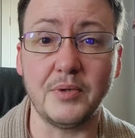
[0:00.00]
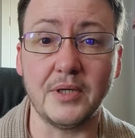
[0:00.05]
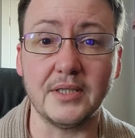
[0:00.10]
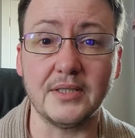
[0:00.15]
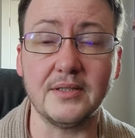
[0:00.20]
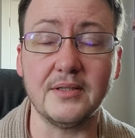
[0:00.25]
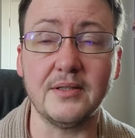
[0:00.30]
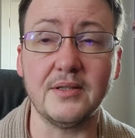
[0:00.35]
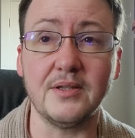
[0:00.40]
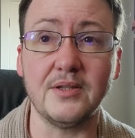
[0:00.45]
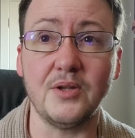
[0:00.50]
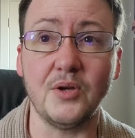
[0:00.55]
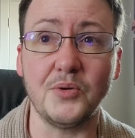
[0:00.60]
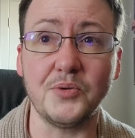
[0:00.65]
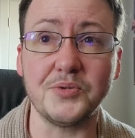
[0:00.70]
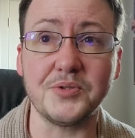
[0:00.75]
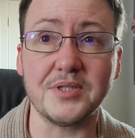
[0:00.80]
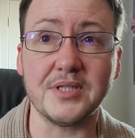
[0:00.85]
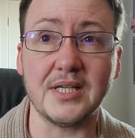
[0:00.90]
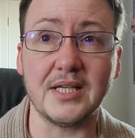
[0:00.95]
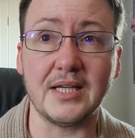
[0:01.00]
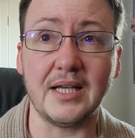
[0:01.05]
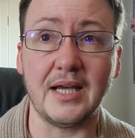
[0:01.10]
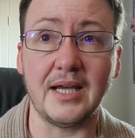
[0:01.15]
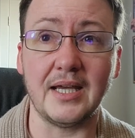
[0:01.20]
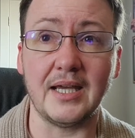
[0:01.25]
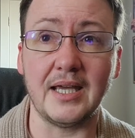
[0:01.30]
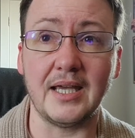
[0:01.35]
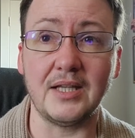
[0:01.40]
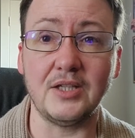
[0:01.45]
but those that
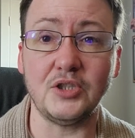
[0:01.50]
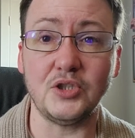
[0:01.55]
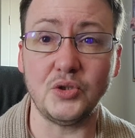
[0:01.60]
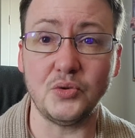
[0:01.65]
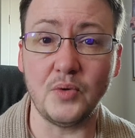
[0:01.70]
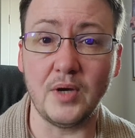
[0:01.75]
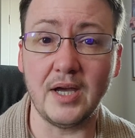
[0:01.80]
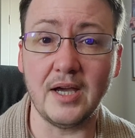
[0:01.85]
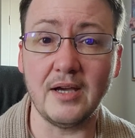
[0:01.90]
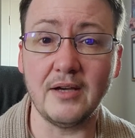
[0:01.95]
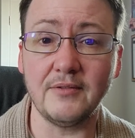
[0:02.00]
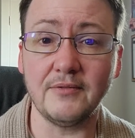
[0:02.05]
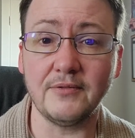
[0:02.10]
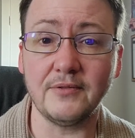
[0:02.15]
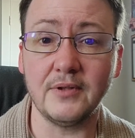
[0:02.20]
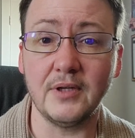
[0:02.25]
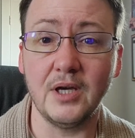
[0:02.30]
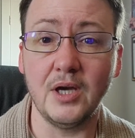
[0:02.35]
I do have